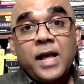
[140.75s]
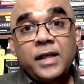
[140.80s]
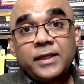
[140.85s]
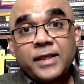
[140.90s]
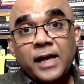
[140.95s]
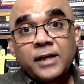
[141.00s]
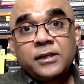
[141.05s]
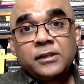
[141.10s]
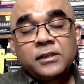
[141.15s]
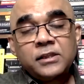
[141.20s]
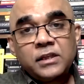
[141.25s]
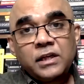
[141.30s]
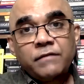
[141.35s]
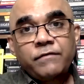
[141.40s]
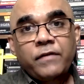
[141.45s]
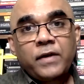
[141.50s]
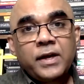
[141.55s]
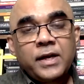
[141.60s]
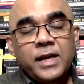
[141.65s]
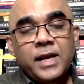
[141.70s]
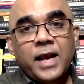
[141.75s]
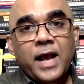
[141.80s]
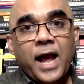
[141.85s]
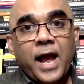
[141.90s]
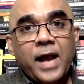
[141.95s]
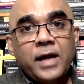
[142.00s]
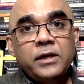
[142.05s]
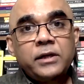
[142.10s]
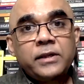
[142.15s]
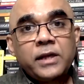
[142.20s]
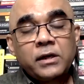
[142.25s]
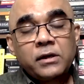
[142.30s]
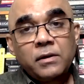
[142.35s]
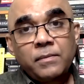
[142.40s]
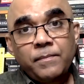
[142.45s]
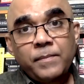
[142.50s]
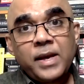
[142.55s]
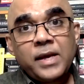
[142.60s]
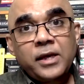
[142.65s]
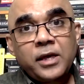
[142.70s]
That is the defining act that will
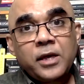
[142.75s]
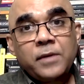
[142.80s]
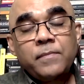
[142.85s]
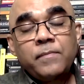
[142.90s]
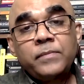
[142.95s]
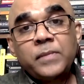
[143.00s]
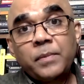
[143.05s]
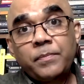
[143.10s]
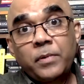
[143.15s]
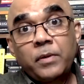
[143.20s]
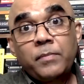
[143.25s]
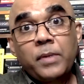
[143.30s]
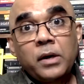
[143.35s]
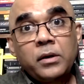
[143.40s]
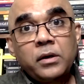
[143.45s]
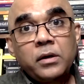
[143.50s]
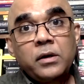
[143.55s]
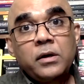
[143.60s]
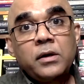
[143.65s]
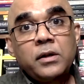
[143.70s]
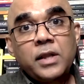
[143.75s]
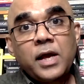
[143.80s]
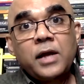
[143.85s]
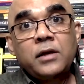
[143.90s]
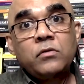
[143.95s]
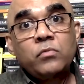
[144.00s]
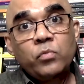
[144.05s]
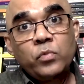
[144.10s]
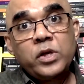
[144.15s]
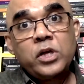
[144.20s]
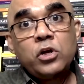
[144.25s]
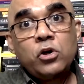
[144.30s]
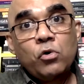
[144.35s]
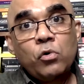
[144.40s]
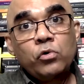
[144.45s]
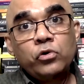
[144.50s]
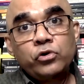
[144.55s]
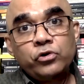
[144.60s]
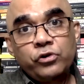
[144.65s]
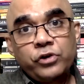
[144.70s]
make him the Prabhakaran that we
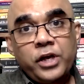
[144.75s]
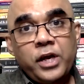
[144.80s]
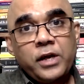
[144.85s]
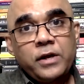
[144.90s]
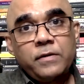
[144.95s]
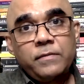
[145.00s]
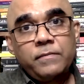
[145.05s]
know today.